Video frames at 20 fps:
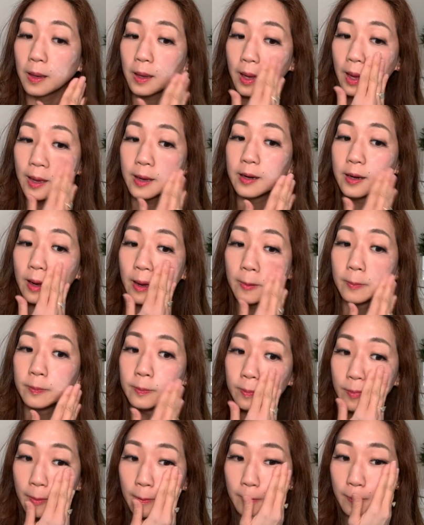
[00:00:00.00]
And
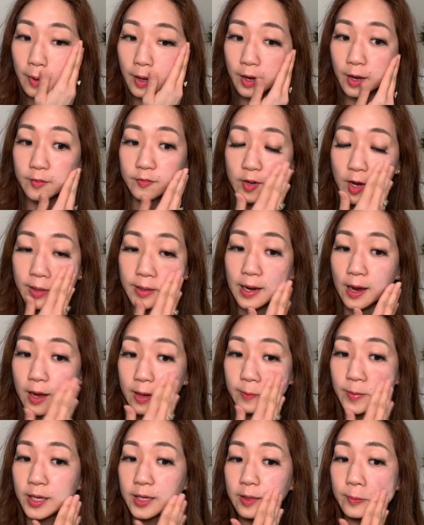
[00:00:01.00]
I've got eye
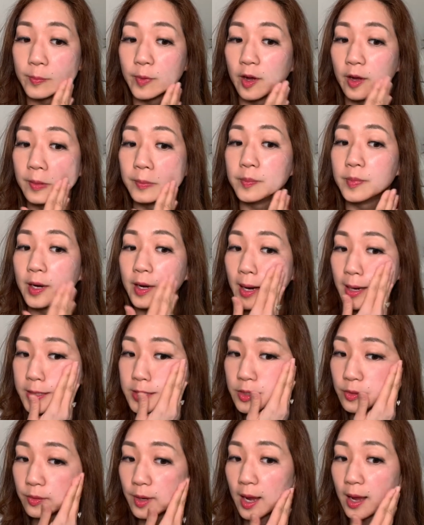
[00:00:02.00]
makeup on, but I
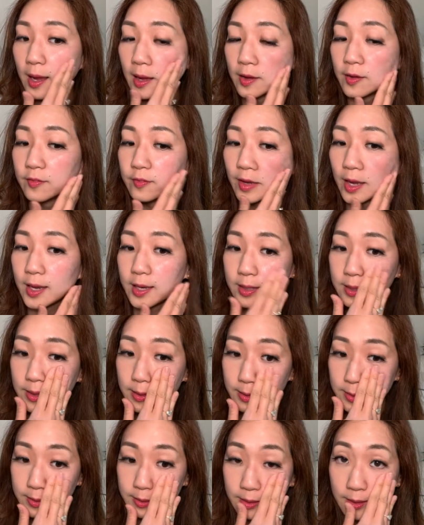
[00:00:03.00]
don't have
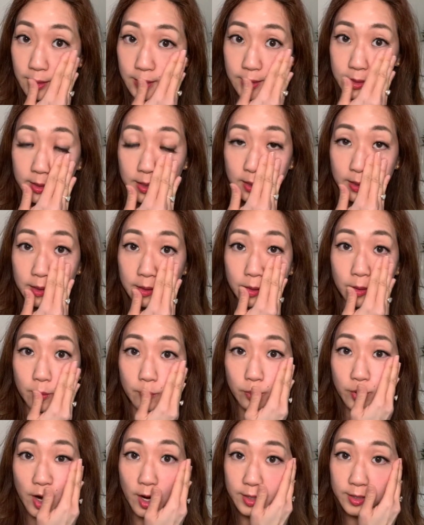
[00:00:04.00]
any
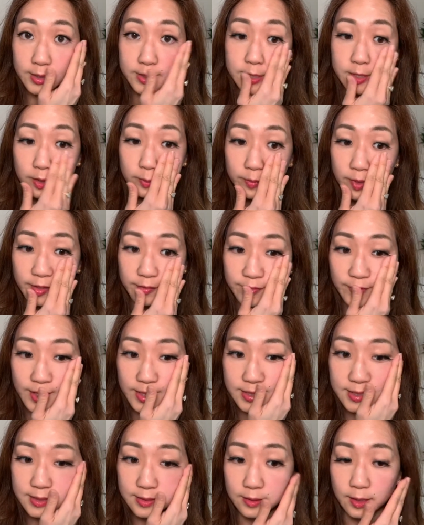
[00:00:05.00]
product on my
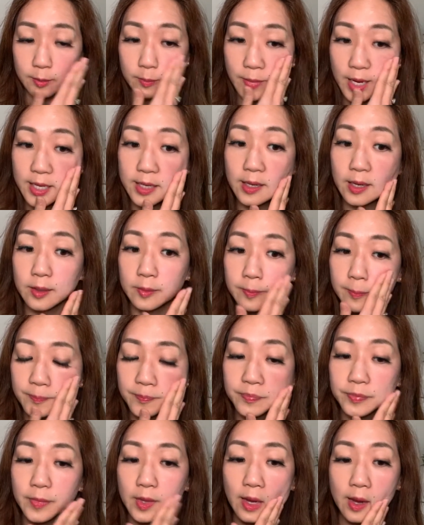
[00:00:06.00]
face, like makeup.
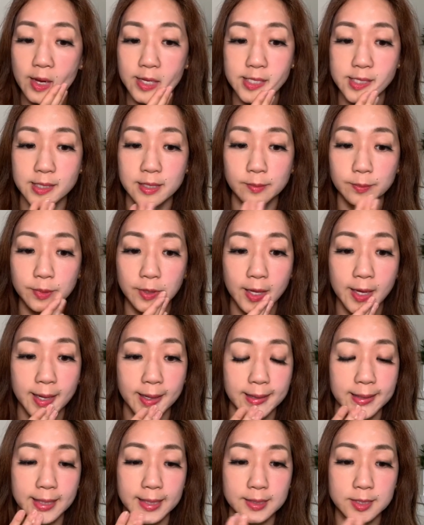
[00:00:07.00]
I did
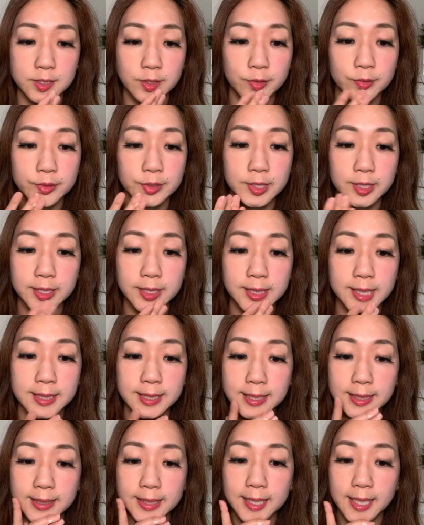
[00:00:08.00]
apply a toner,
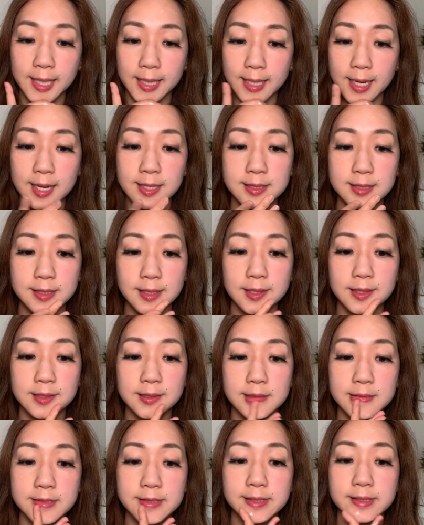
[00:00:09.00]
an
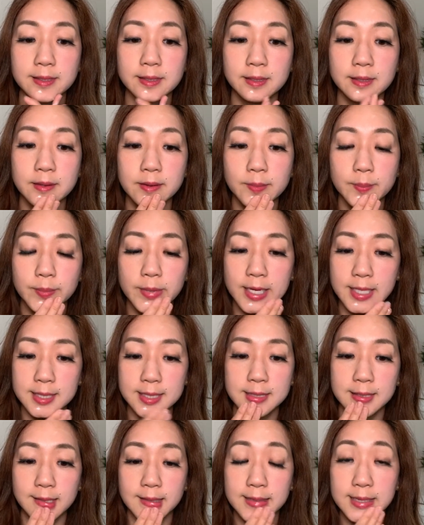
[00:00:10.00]
essence, but
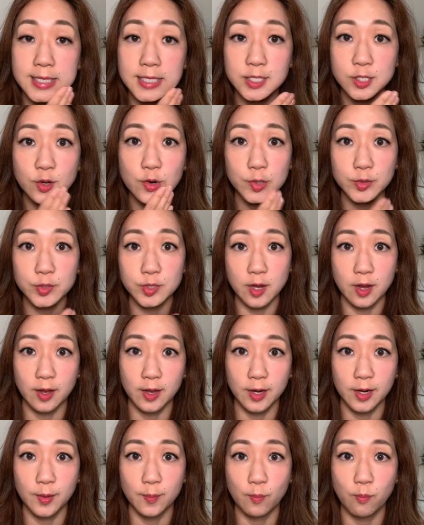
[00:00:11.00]
this goes
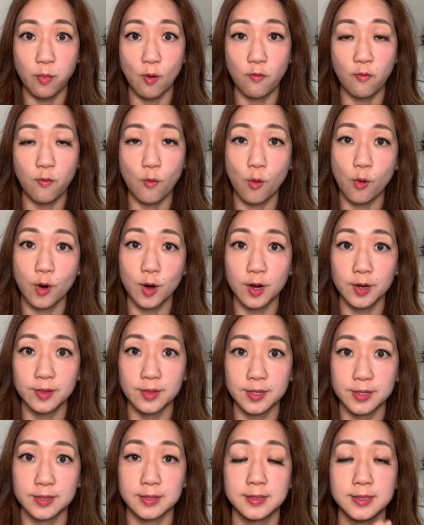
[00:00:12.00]
on before
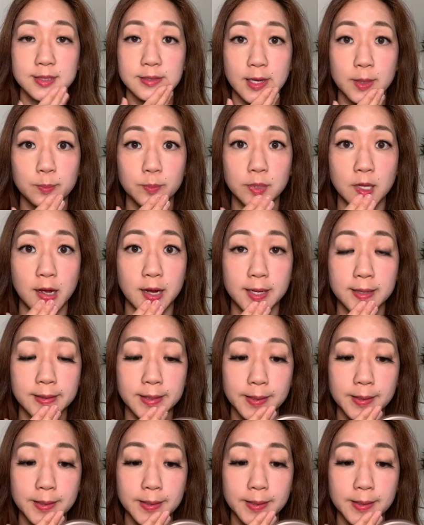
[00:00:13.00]
the sunblock.